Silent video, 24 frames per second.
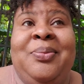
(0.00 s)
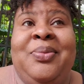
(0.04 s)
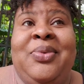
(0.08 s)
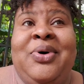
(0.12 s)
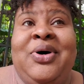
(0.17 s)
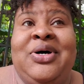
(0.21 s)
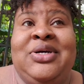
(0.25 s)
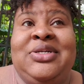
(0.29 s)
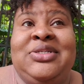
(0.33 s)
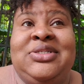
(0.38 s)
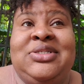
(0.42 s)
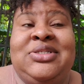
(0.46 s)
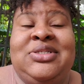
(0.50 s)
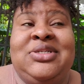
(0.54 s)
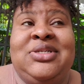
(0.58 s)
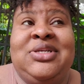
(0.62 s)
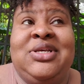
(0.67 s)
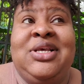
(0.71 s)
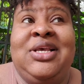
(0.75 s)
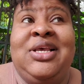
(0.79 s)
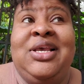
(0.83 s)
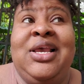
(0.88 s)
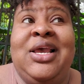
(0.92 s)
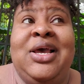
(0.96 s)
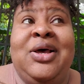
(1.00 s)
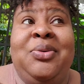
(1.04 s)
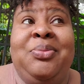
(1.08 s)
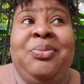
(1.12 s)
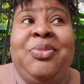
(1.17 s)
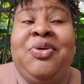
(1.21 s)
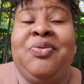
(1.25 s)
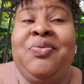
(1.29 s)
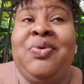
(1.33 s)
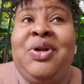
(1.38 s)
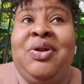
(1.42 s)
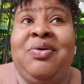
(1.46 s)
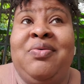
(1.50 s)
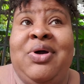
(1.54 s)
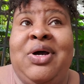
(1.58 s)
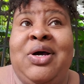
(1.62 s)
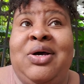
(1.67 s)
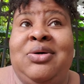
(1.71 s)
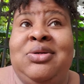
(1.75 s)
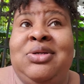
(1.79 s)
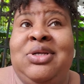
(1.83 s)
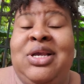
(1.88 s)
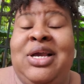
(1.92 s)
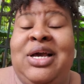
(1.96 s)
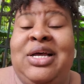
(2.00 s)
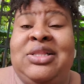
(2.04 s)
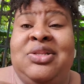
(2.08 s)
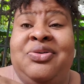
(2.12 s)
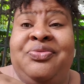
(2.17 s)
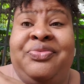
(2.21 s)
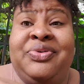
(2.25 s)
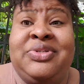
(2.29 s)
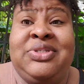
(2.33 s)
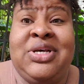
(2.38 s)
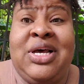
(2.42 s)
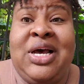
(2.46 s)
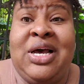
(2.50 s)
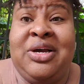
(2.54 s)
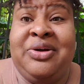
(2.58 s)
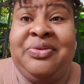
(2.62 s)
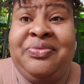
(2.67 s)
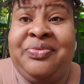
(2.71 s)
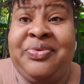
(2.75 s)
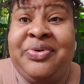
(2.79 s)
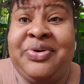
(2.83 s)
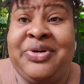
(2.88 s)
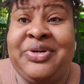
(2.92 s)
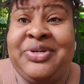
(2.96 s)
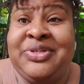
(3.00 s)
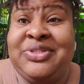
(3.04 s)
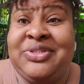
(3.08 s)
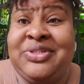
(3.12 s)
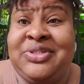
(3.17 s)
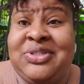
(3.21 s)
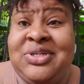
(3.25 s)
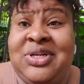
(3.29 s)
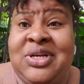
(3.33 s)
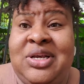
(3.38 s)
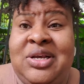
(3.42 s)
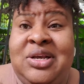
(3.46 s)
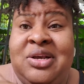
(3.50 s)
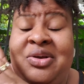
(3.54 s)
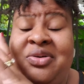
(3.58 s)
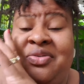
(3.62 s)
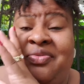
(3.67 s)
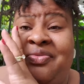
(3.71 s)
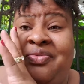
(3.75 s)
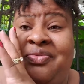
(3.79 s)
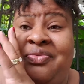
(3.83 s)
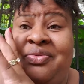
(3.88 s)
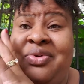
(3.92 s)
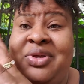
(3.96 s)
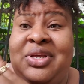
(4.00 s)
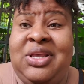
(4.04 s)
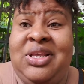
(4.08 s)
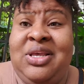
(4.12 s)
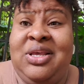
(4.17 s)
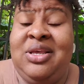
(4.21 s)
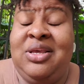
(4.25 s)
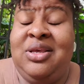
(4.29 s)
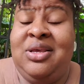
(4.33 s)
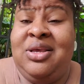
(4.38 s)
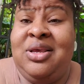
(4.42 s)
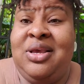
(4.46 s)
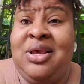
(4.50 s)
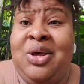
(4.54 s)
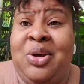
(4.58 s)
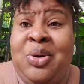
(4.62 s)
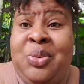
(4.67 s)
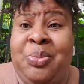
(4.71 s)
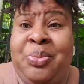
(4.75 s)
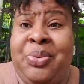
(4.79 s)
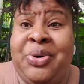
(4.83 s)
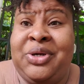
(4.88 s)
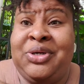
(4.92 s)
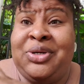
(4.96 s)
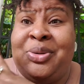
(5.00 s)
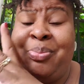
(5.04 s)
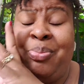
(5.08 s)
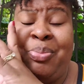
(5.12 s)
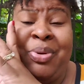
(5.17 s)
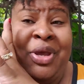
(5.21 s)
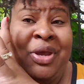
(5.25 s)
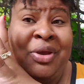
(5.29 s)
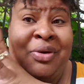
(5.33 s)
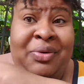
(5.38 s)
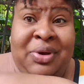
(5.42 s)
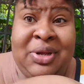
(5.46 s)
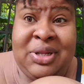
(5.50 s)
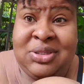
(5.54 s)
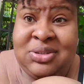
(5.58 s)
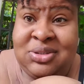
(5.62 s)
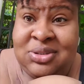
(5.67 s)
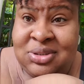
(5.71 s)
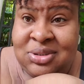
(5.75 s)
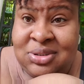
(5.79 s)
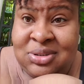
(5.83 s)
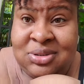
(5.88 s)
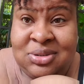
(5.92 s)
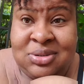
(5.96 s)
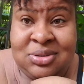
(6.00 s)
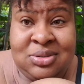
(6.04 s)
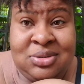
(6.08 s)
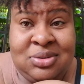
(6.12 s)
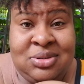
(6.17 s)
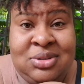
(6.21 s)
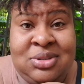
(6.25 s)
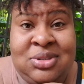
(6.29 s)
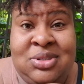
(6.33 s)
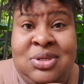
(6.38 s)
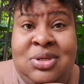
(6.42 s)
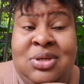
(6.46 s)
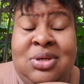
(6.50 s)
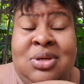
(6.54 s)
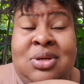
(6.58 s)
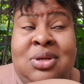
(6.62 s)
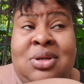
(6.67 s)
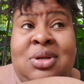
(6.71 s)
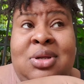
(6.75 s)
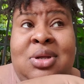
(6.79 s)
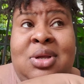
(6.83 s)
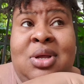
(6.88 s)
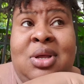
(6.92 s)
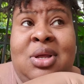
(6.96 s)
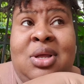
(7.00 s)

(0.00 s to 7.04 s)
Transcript: But he helped me run around. He got the photographers. He helped bring the parents to